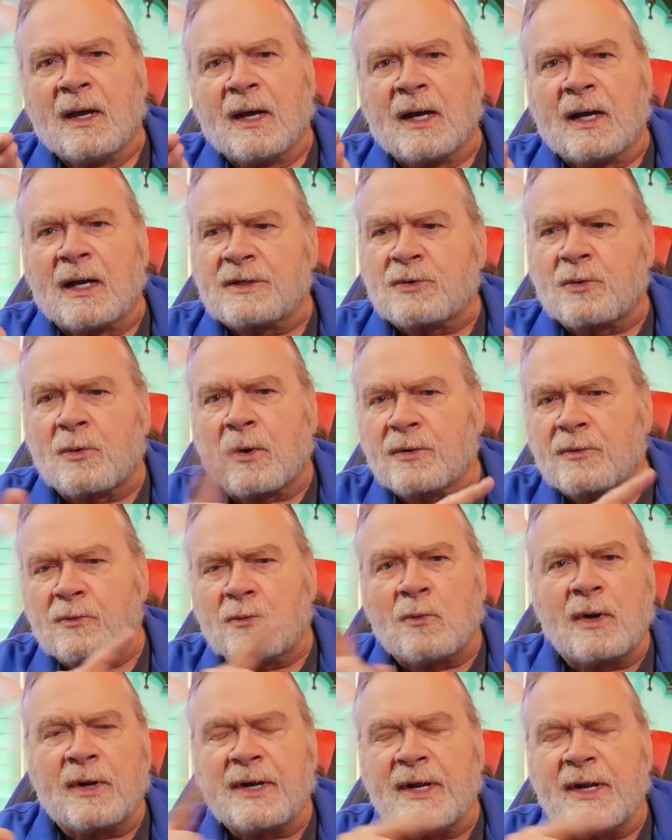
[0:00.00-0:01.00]
uh, toward
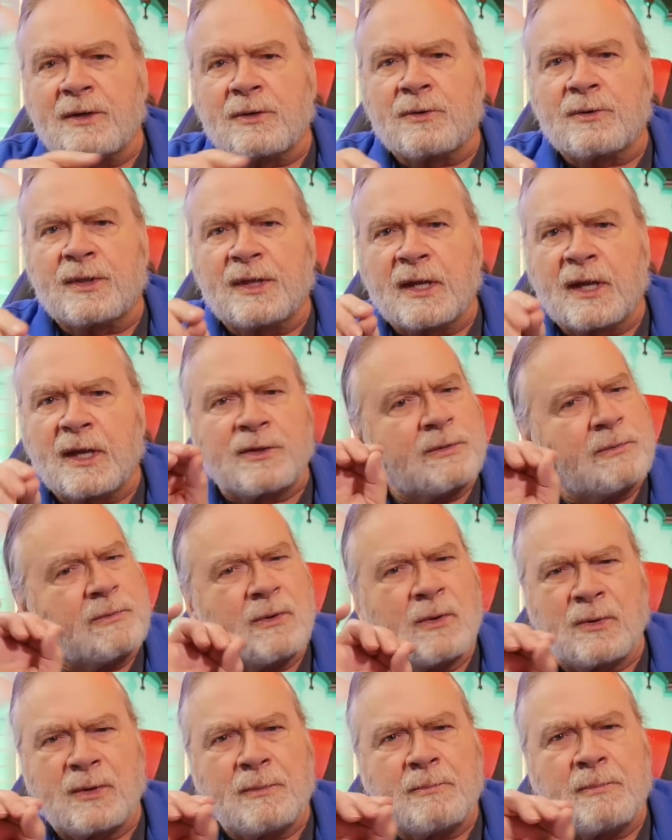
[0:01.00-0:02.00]
one end or the other. It's
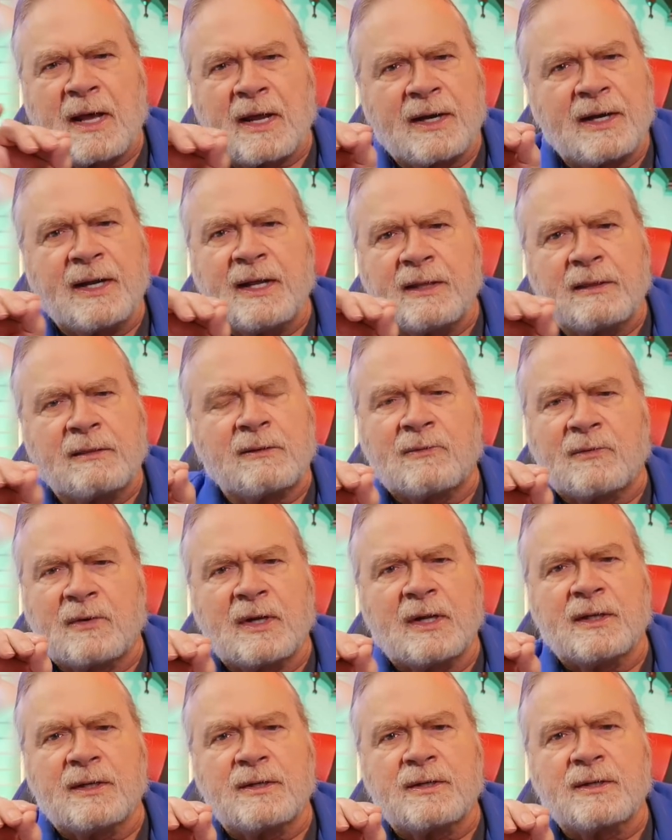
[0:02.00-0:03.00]
only about an eighth of an
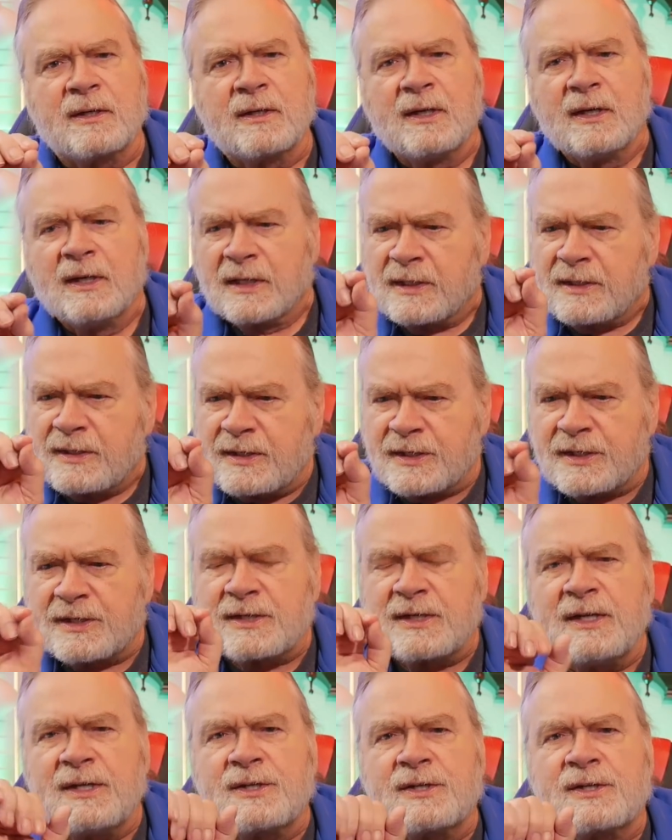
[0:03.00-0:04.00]
inch. It just
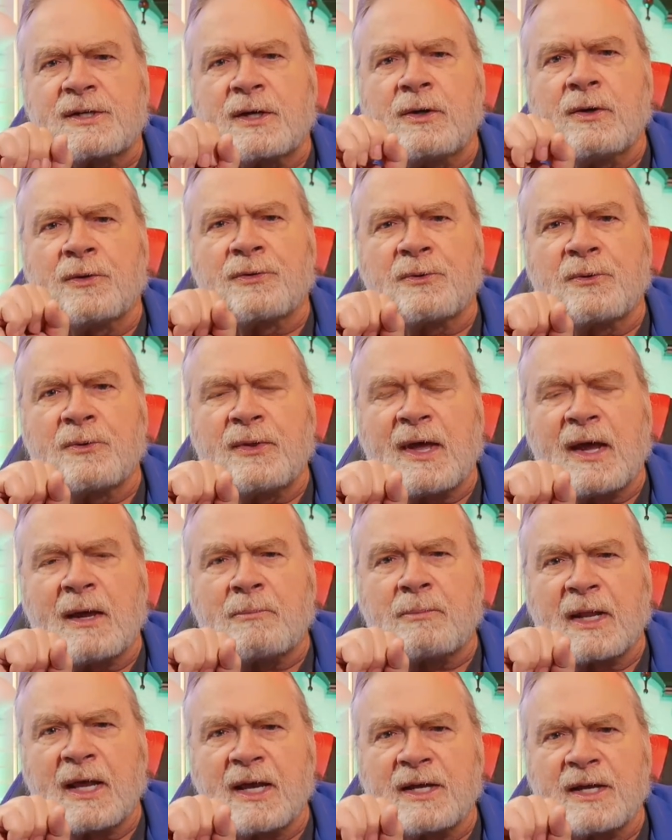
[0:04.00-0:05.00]
needs to go through
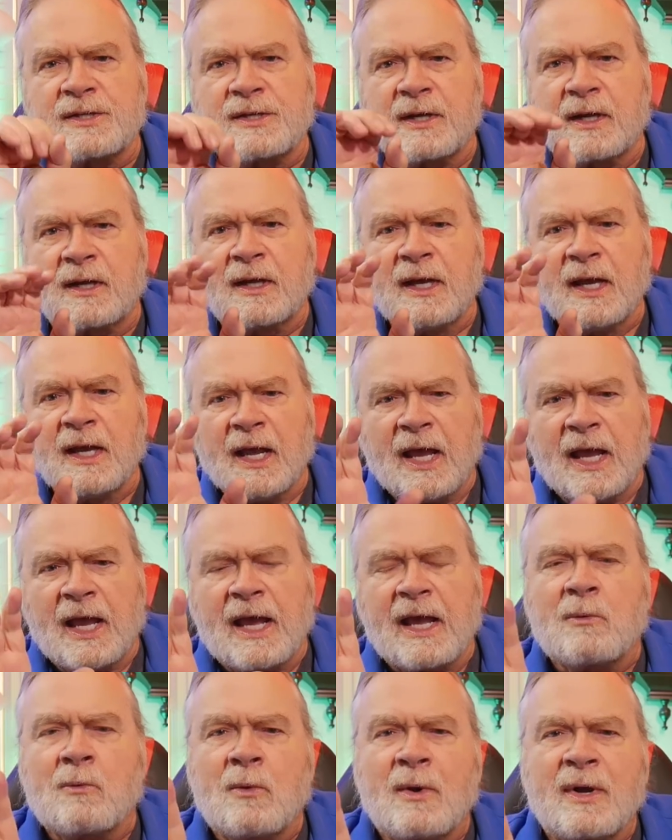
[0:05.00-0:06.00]
that plastic.
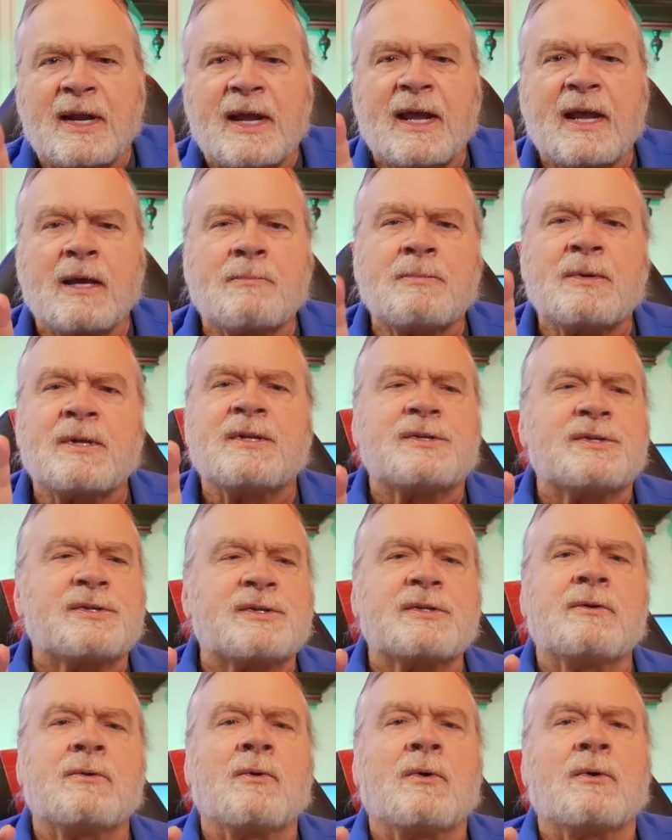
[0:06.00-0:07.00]
And what
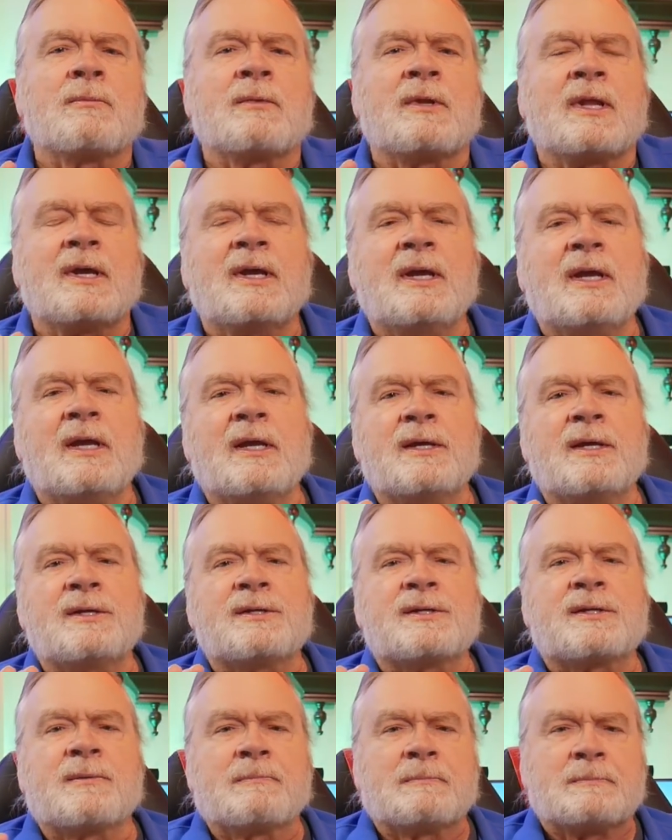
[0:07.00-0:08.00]
happens normally
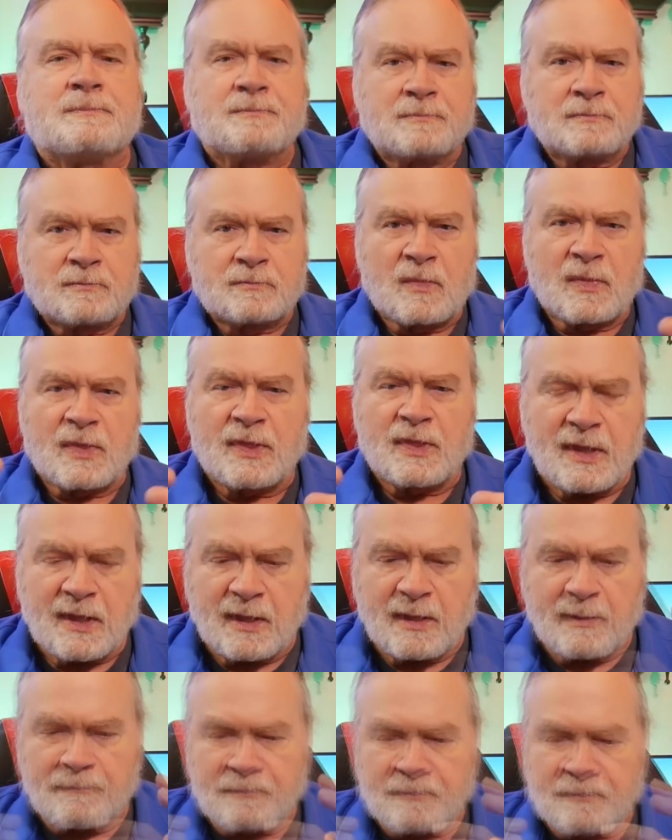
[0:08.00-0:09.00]
is
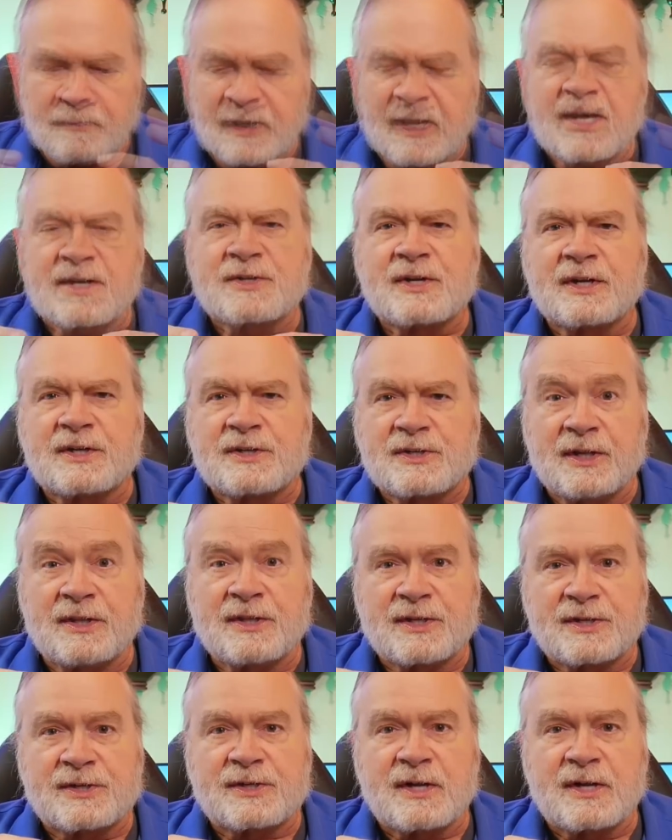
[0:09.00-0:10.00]
the plastic's in
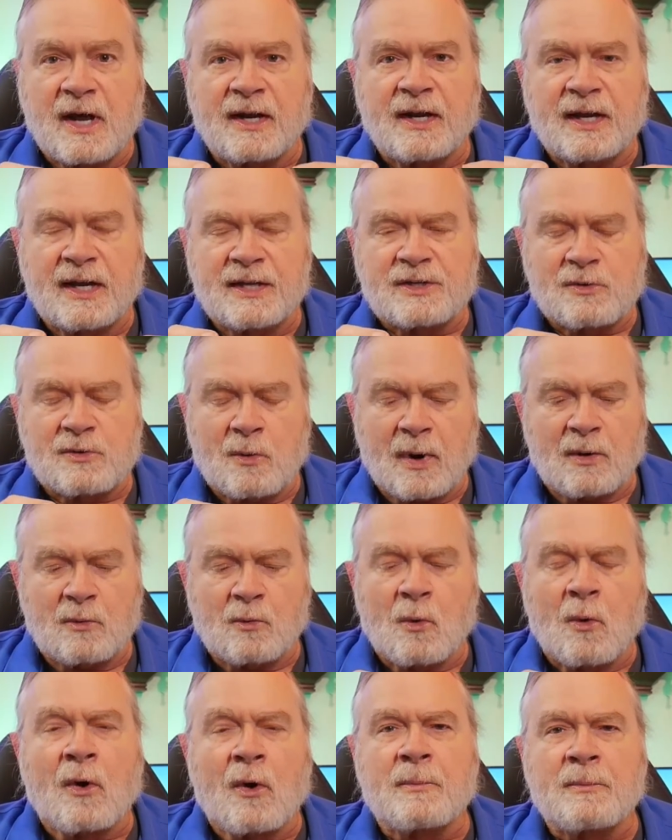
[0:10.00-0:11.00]
the sun. It gets quite
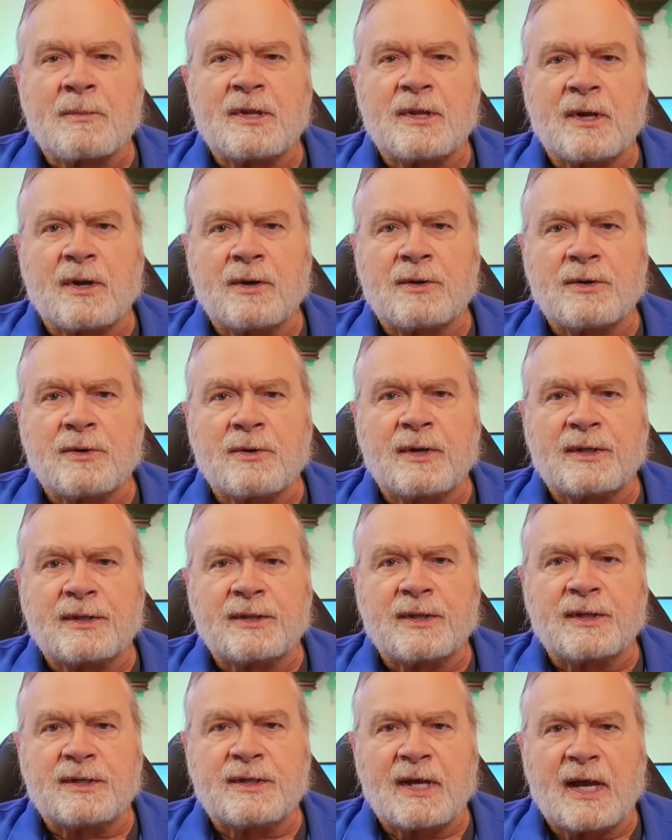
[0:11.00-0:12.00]
warm in there during
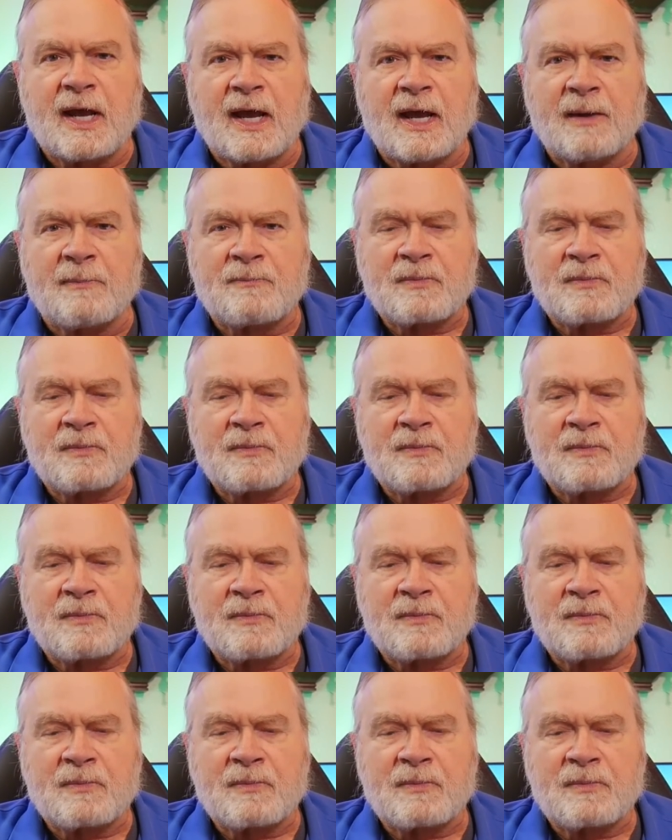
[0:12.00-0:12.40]
the day.